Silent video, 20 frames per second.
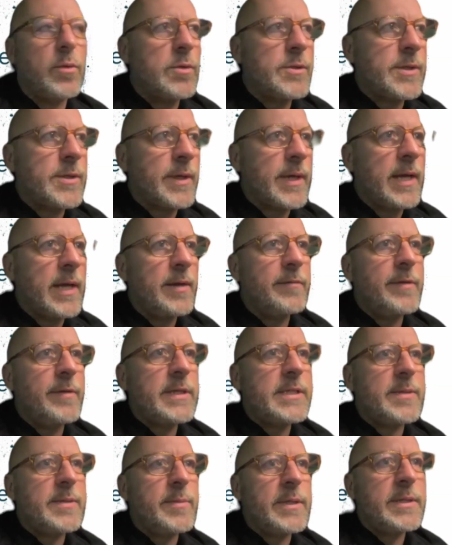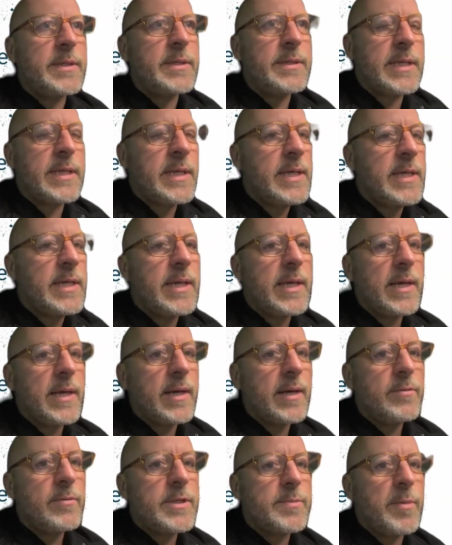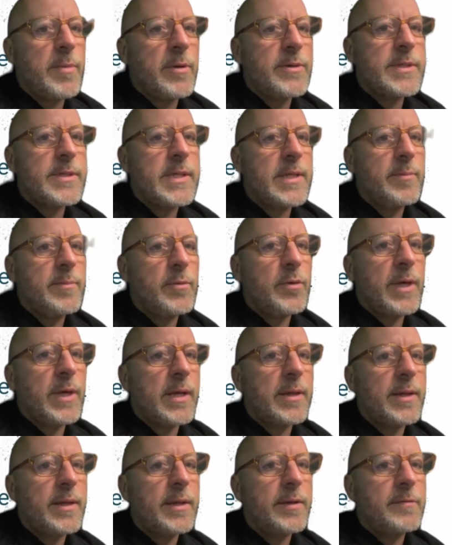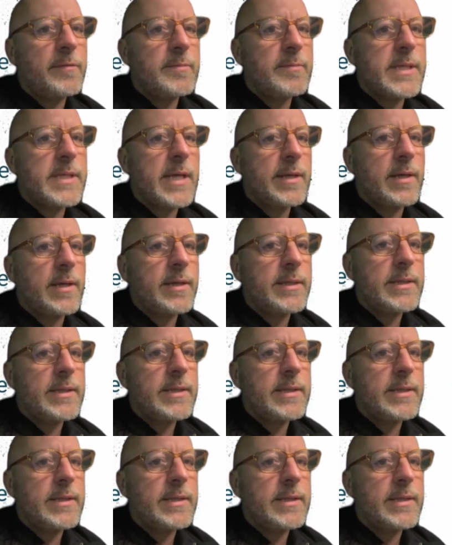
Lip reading: also get a vitamin D response in the morning, I think, from sunlight.